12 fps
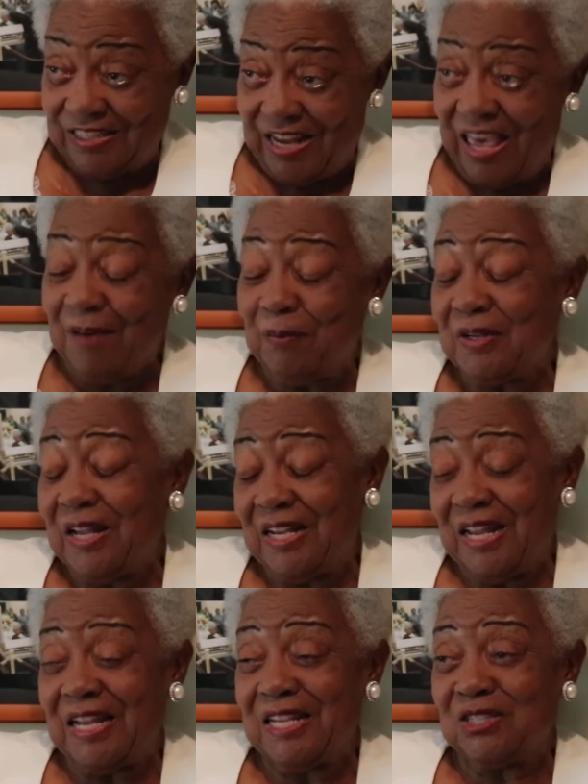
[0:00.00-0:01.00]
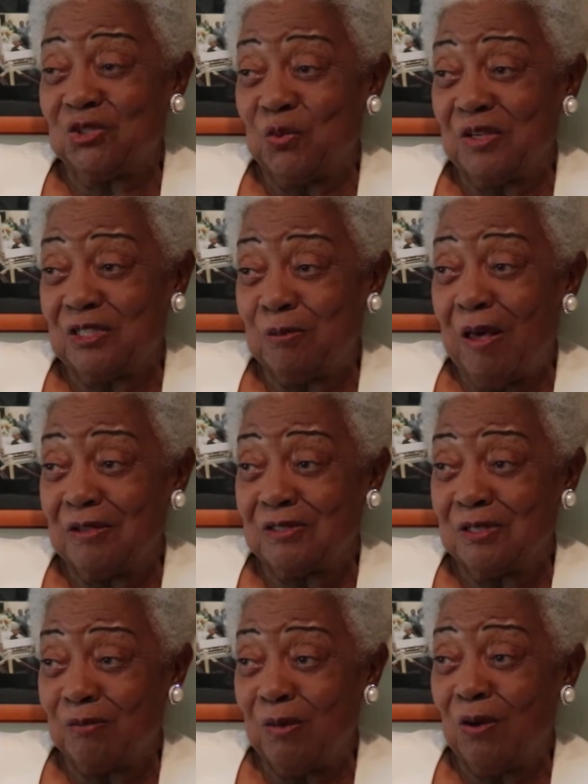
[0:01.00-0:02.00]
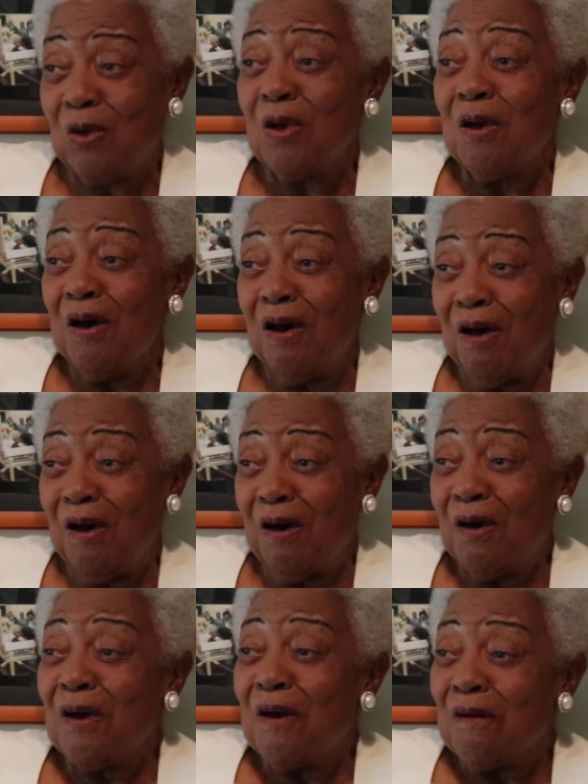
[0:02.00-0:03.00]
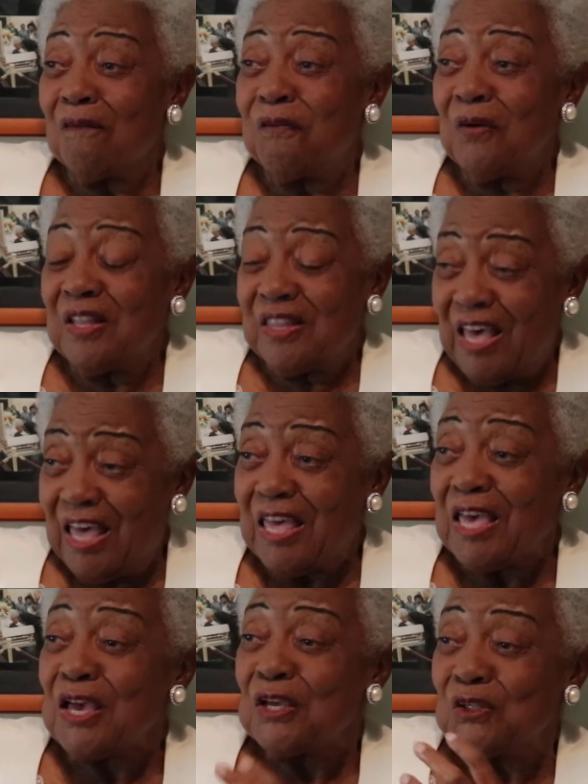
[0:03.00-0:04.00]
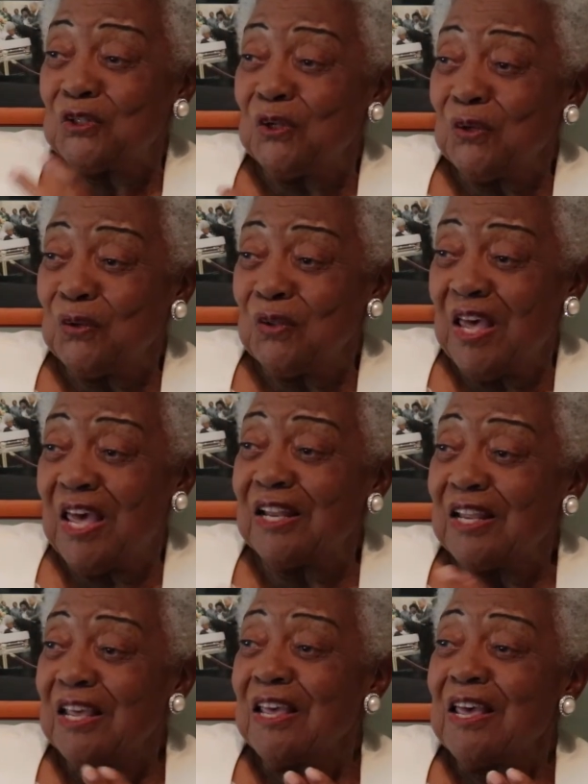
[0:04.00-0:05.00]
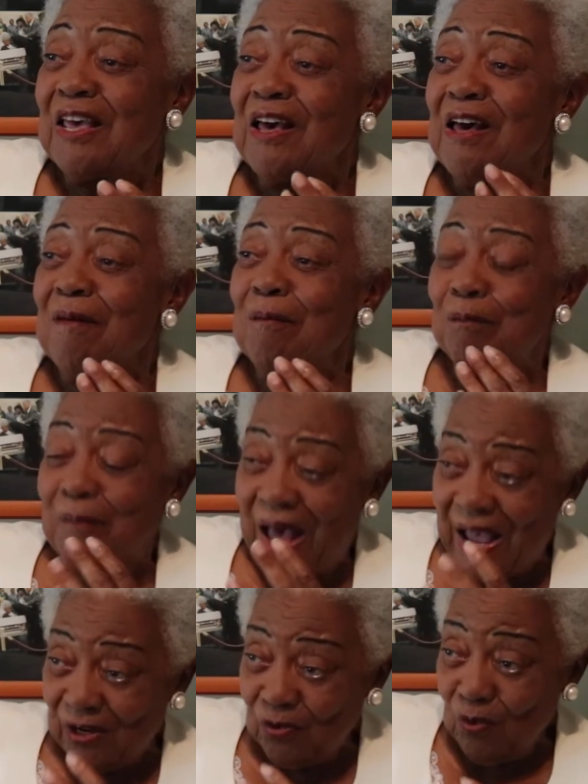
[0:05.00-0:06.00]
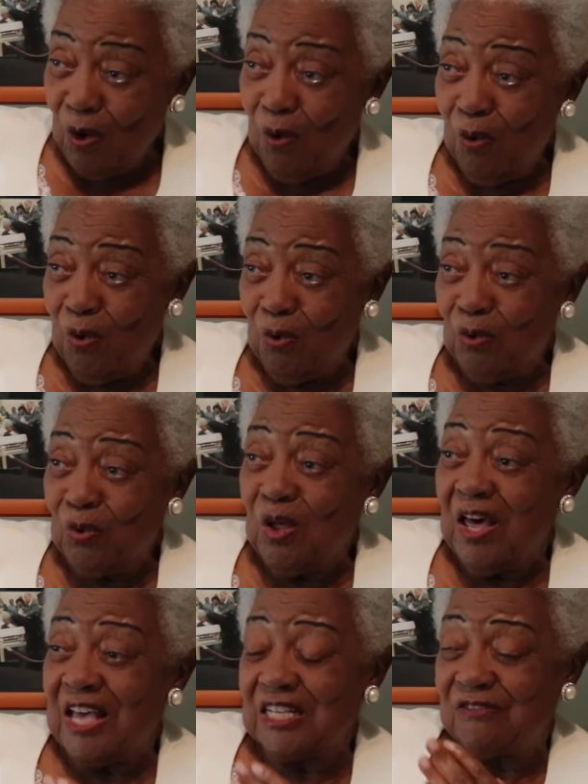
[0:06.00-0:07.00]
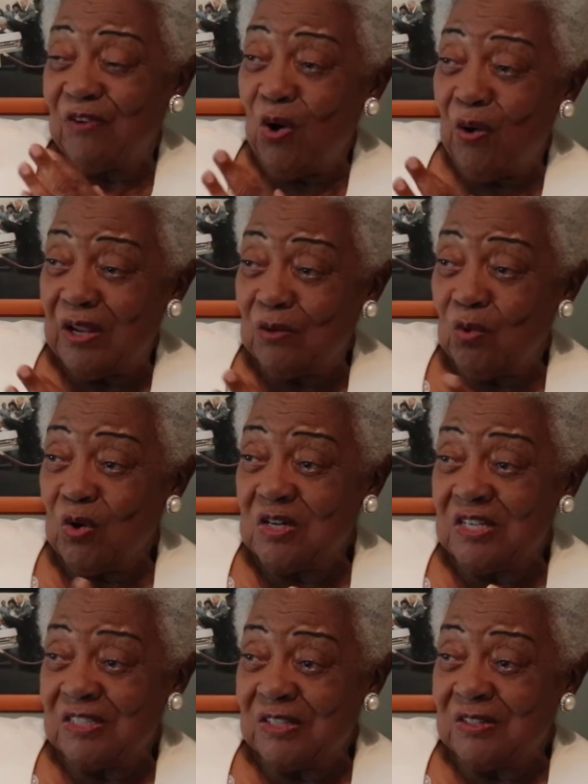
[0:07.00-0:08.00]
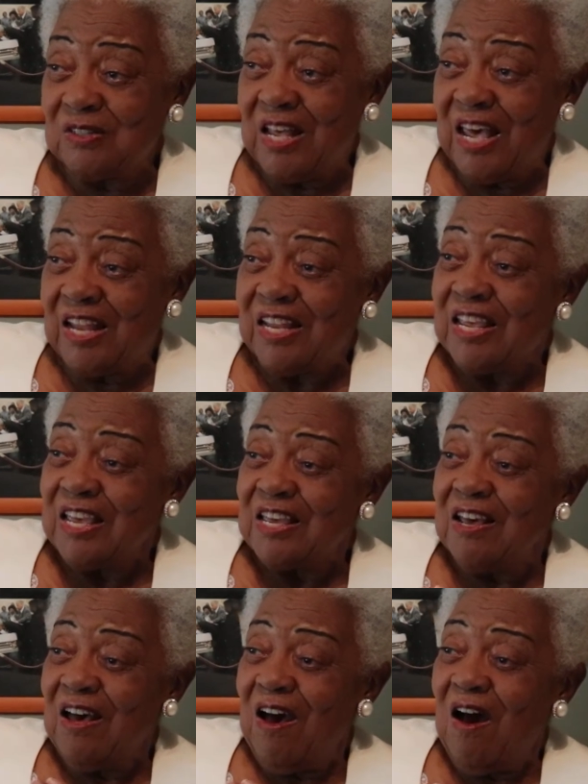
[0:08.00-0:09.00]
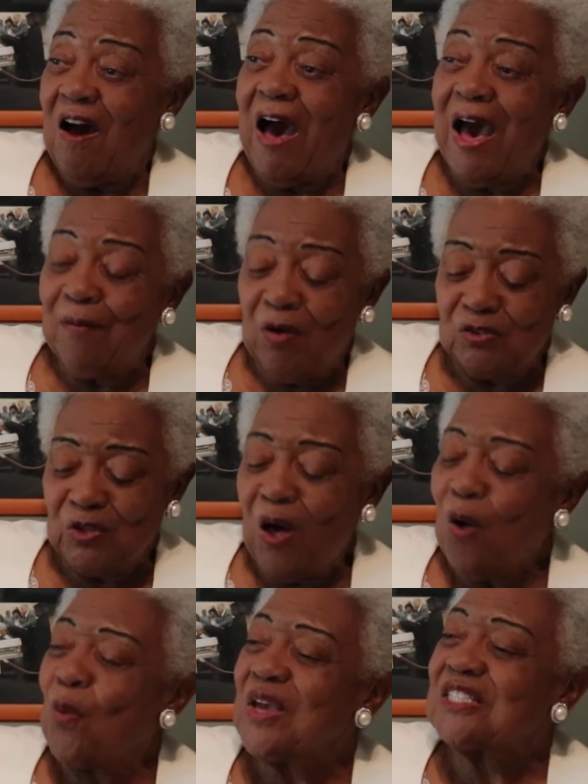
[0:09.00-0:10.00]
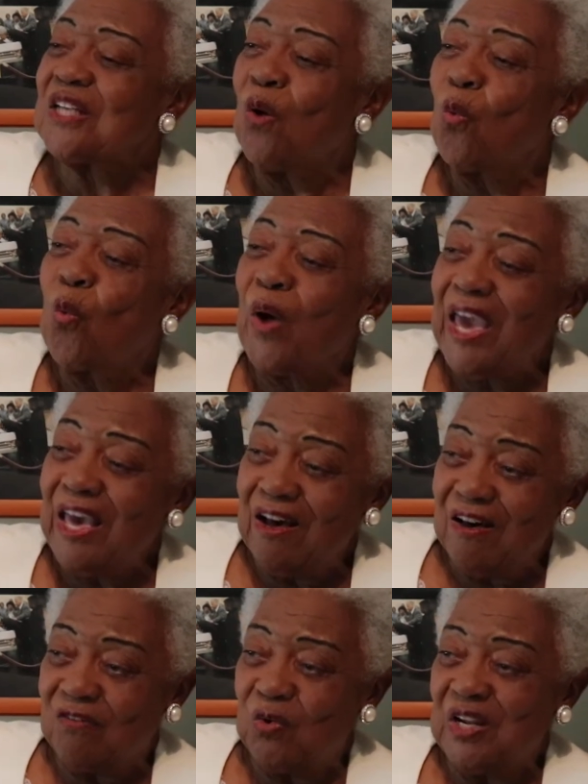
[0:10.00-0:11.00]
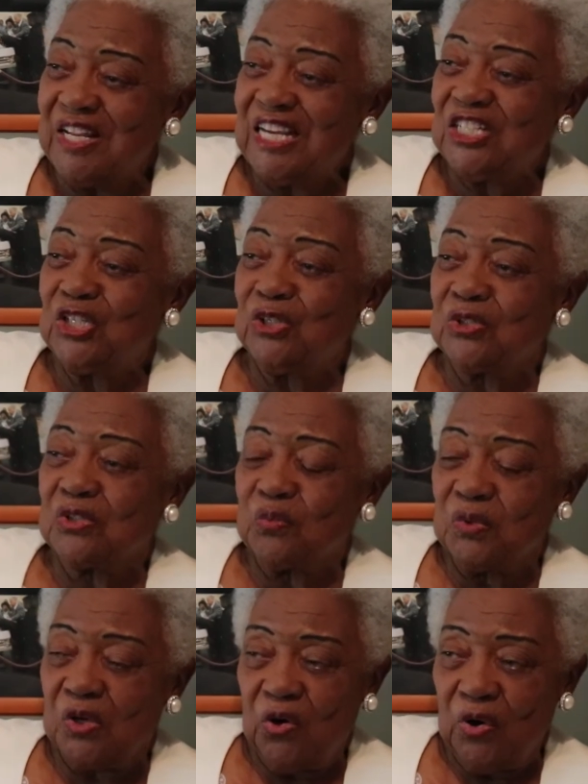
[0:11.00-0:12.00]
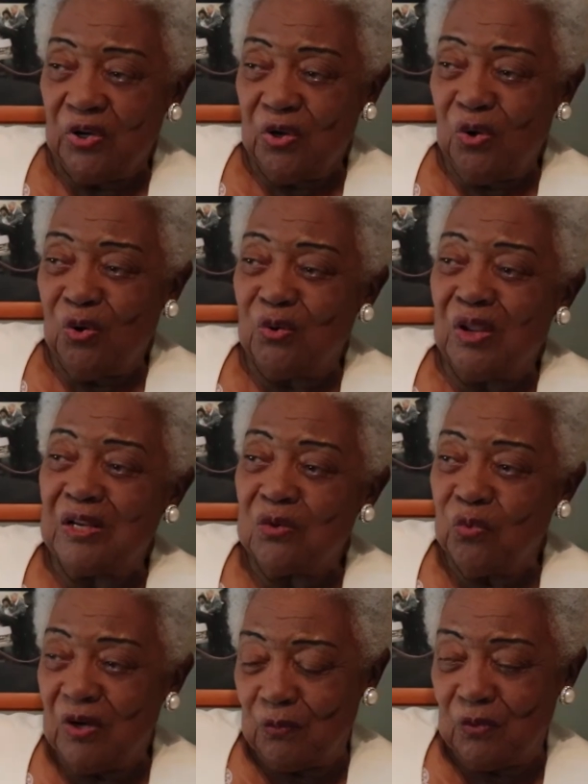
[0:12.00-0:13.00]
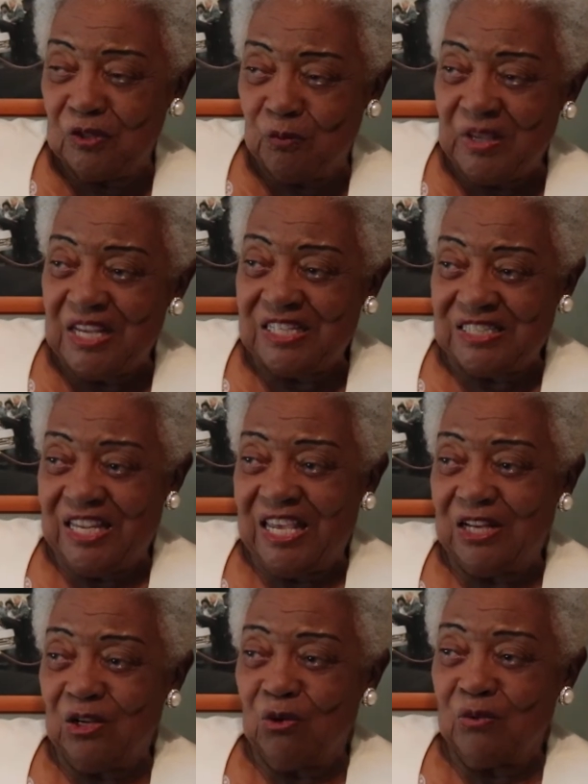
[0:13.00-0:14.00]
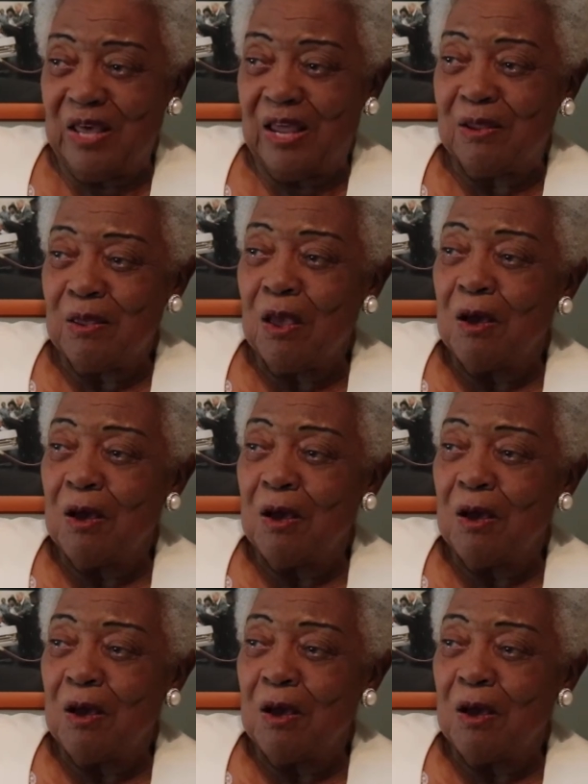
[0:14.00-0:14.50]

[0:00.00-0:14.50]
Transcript: happened, and that is responsible for that. So that my role, as far as was, is that I was always aware of what issues were going on and what was being said on that.